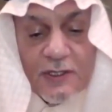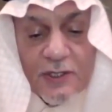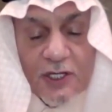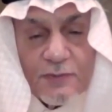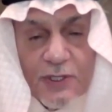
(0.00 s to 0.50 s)

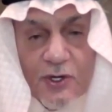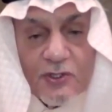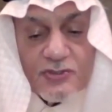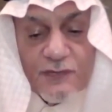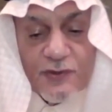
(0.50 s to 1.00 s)
not
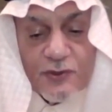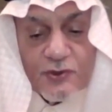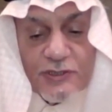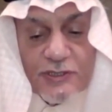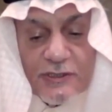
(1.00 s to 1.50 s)
because of the
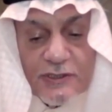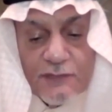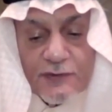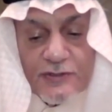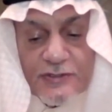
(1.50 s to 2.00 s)
routine
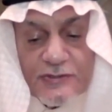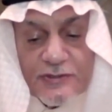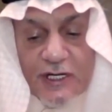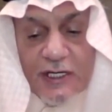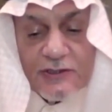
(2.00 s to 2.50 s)
differences
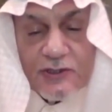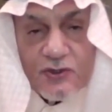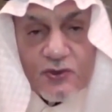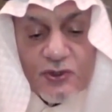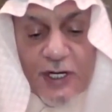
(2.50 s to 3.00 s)
related
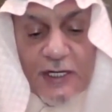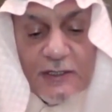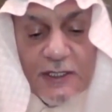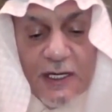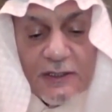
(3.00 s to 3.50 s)
to
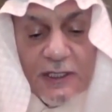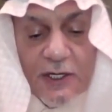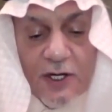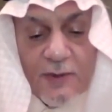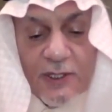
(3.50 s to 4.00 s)
trade and
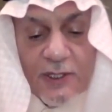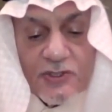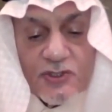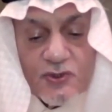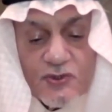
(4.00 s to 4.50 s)
economic
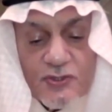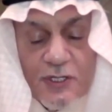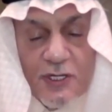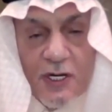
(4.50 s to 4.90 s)
issues,